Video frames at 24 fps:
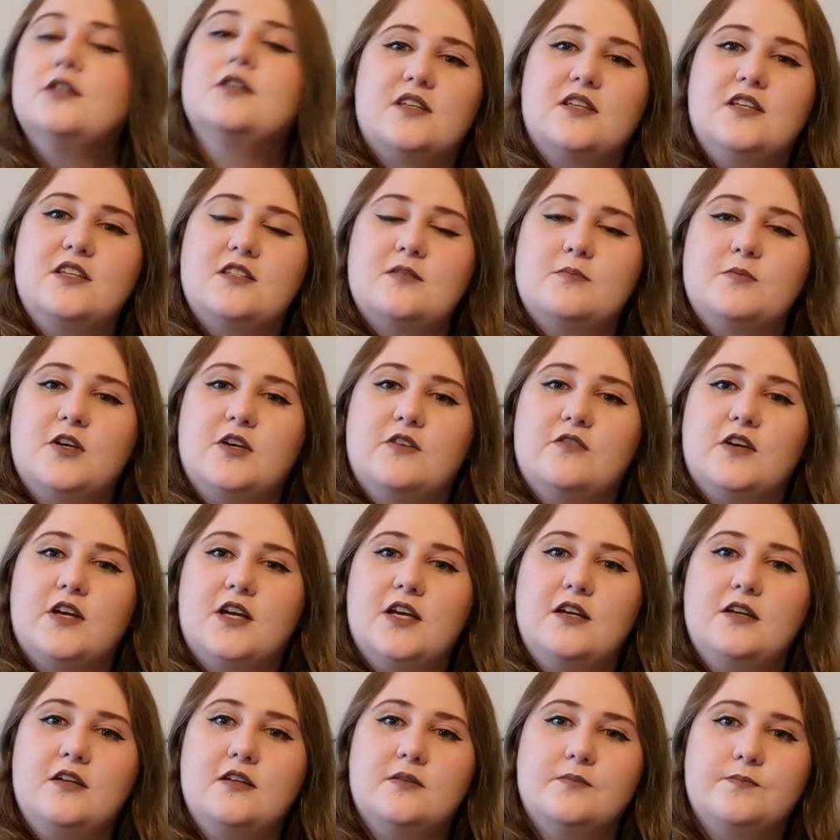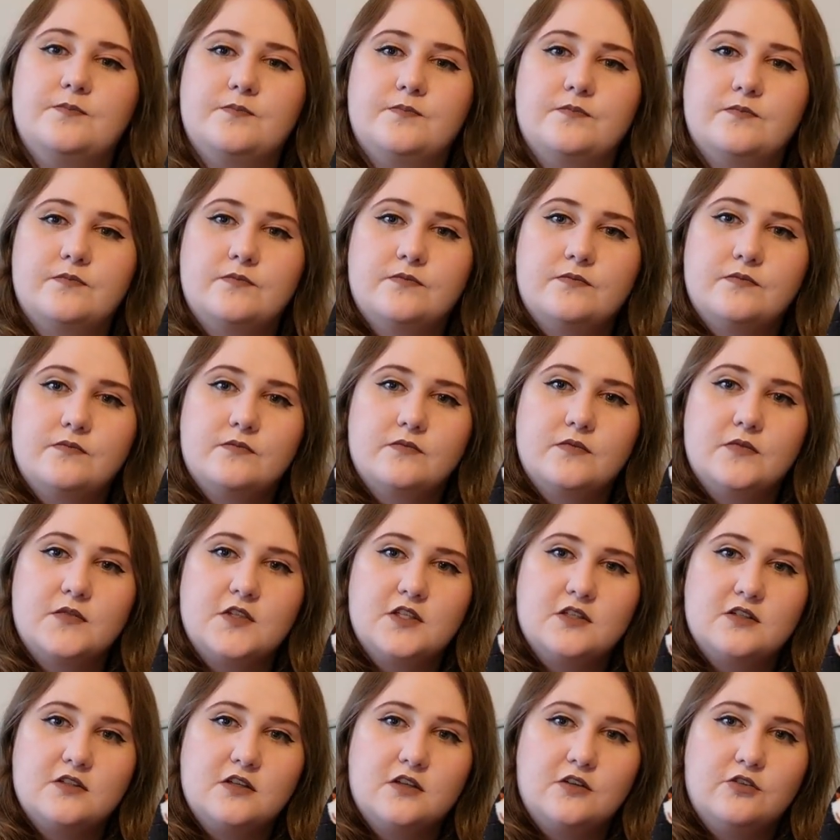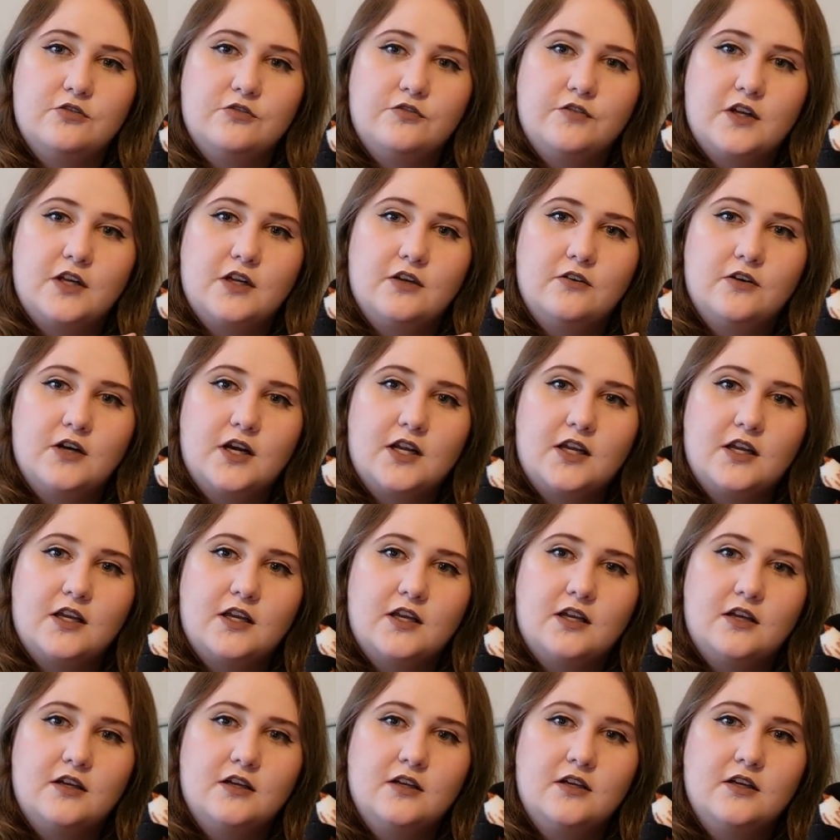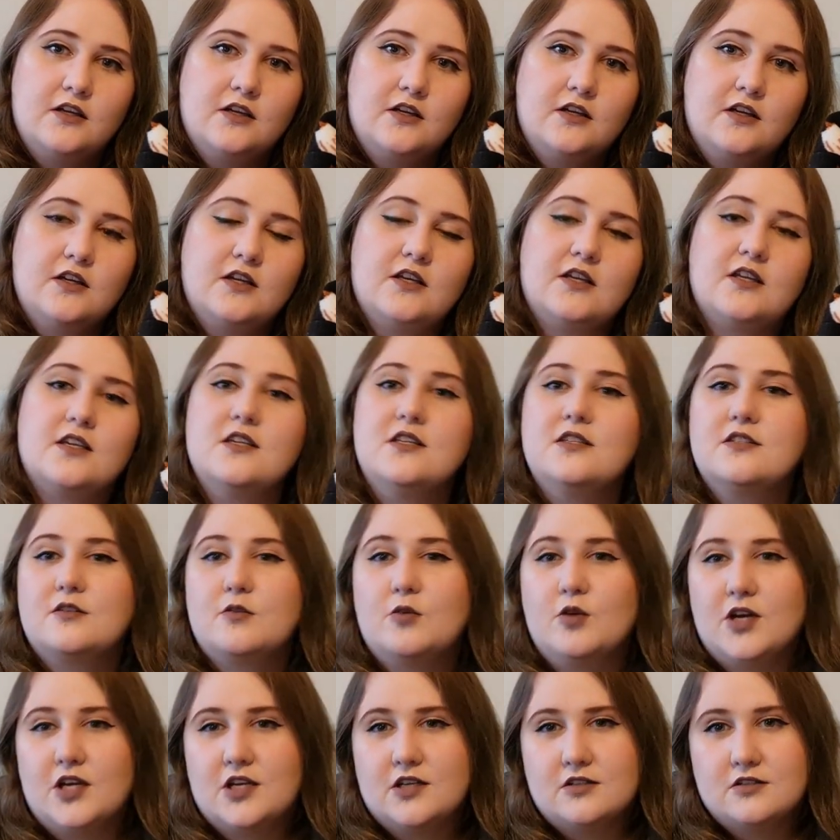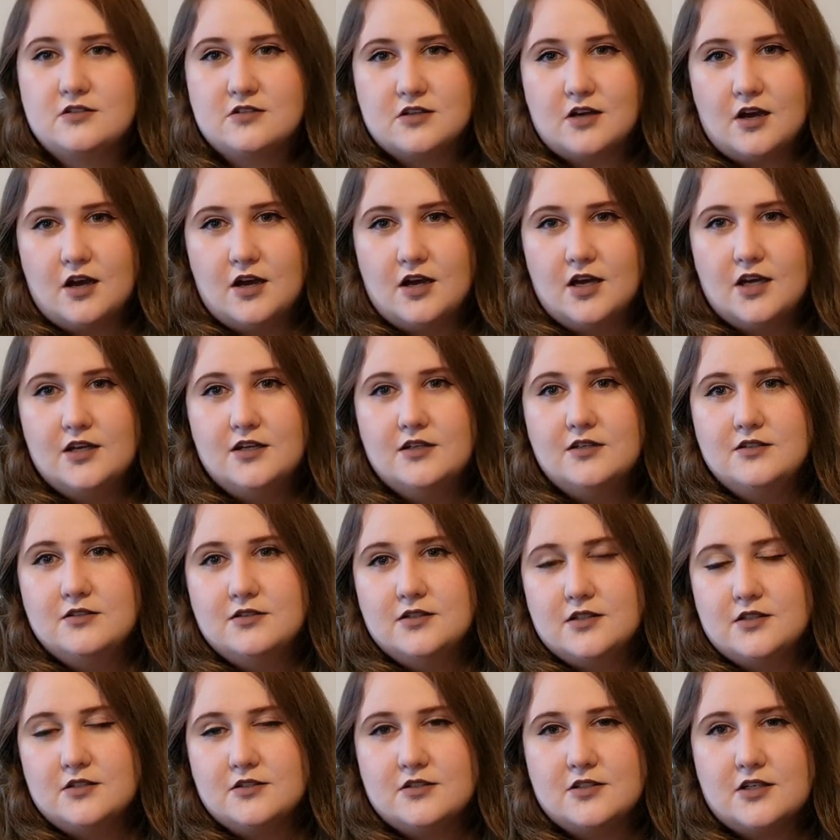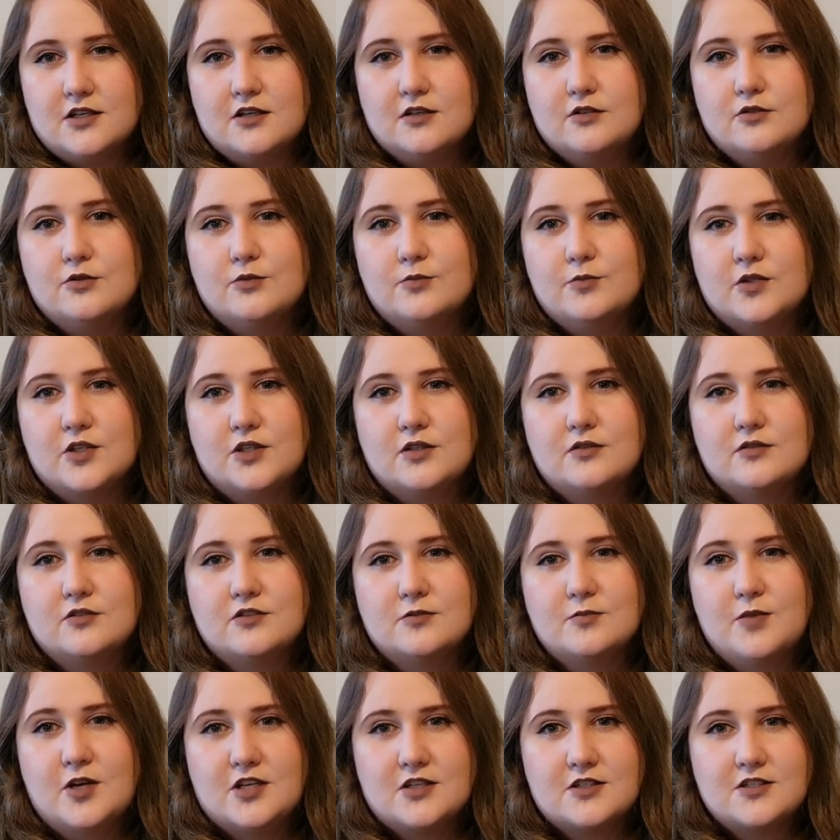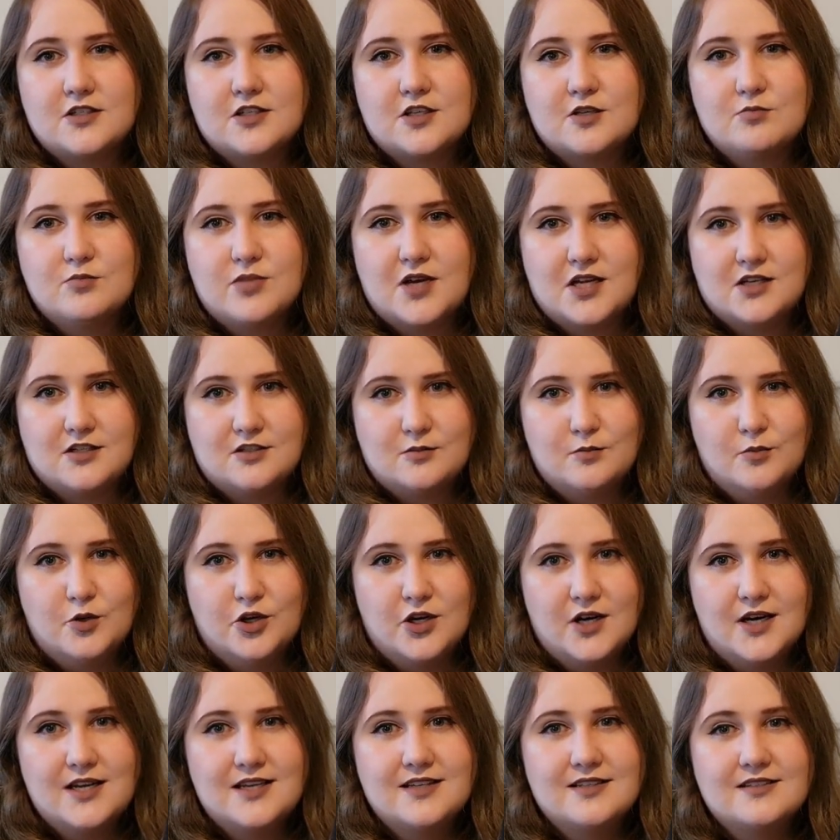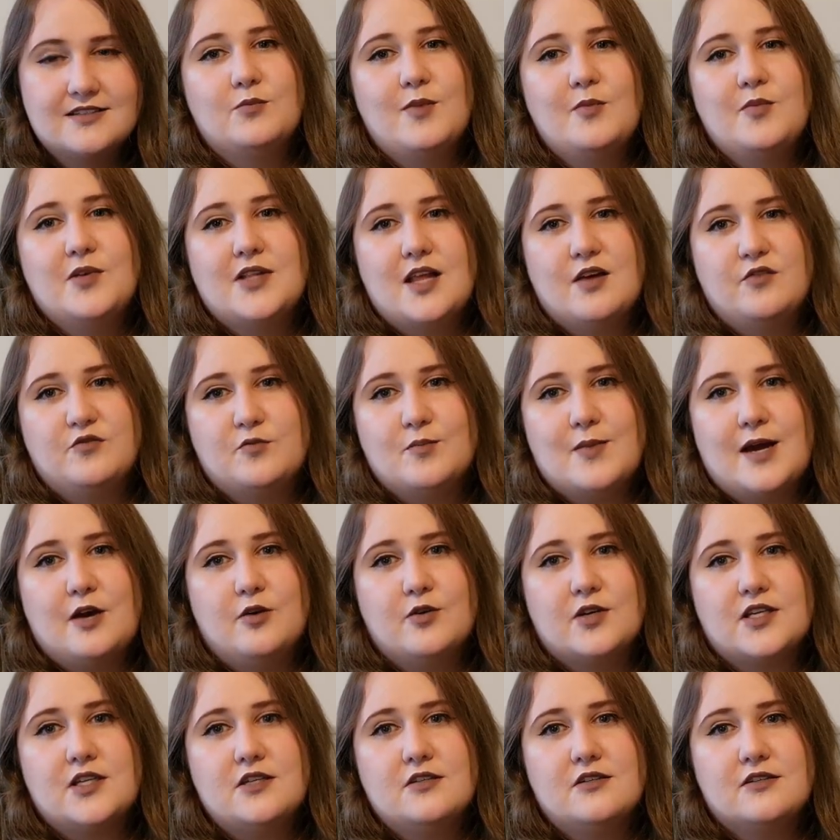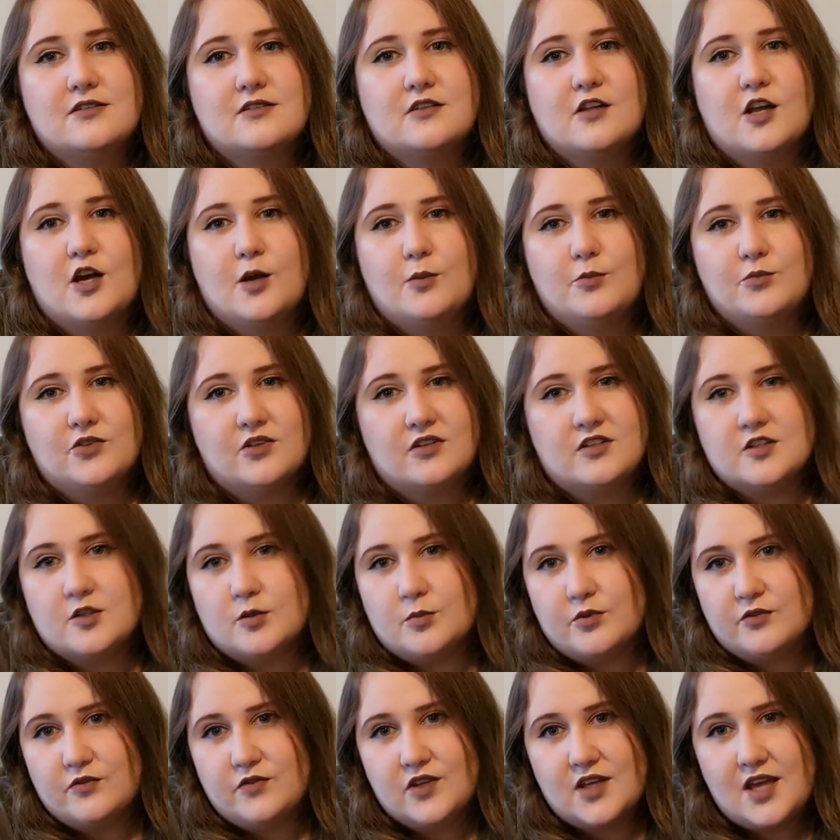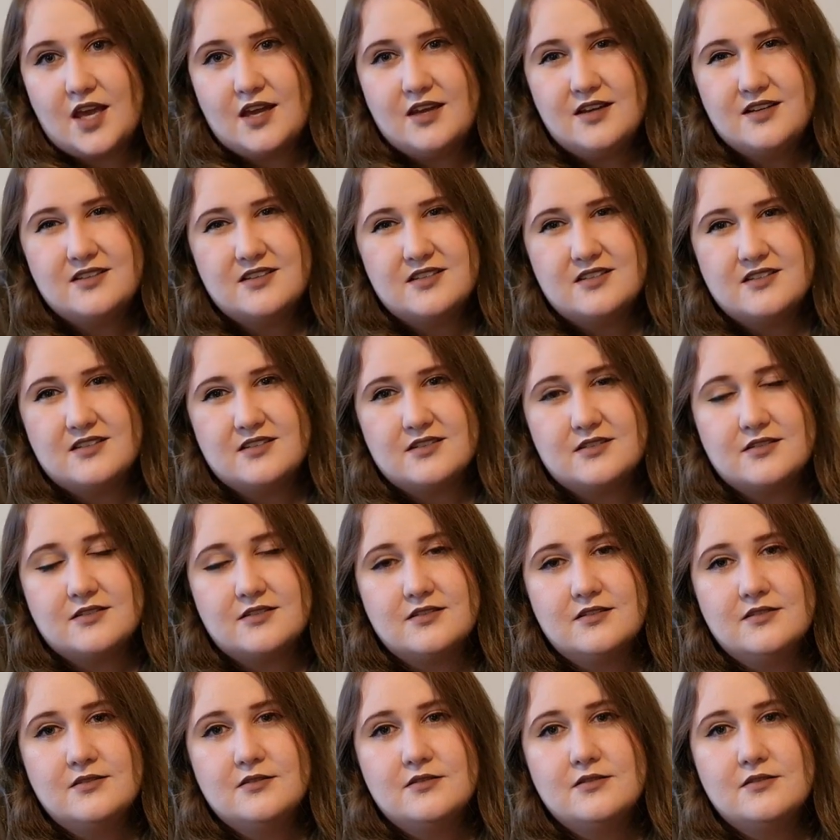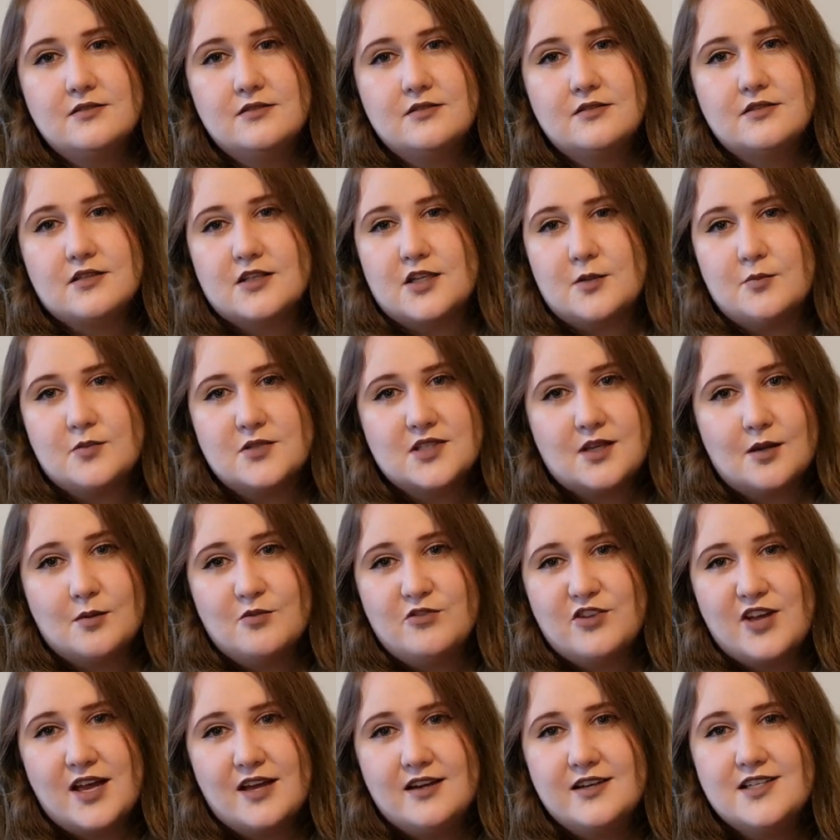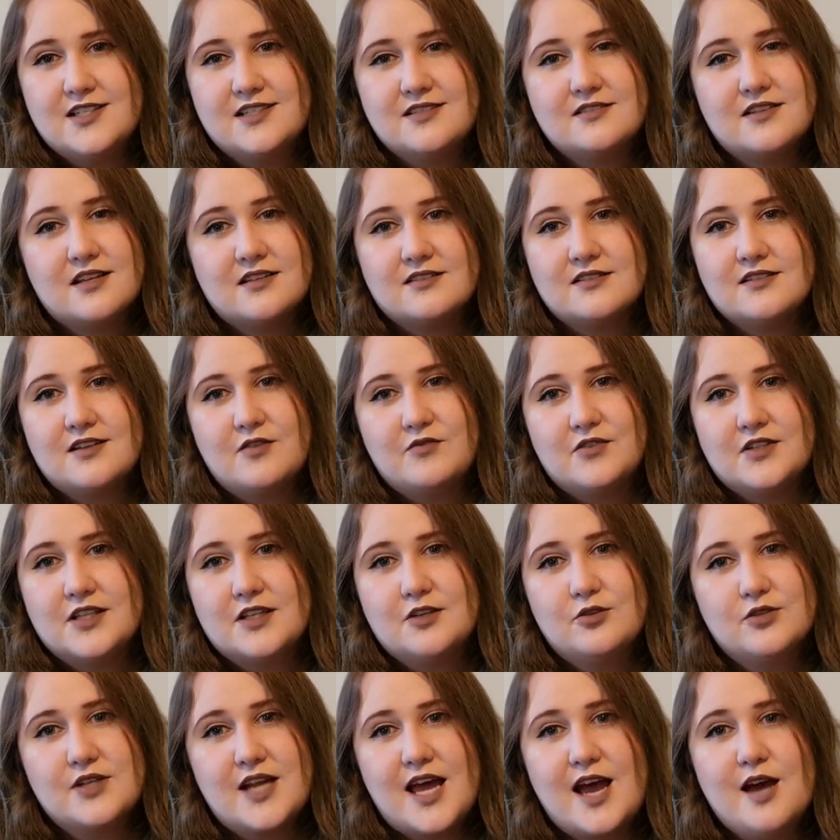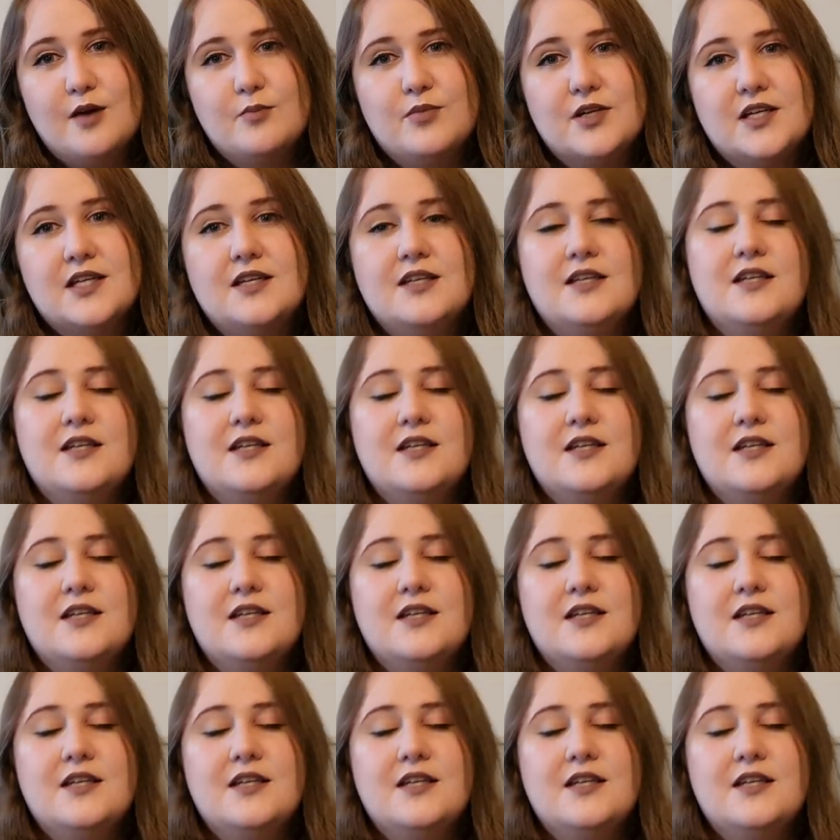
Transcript: Gizmo there, this little fella right here, he's quite shy and chill, especially compared to Maurice. When we let him out, he just climbs on top of the cage and just sleeps up there. He just does another little nap.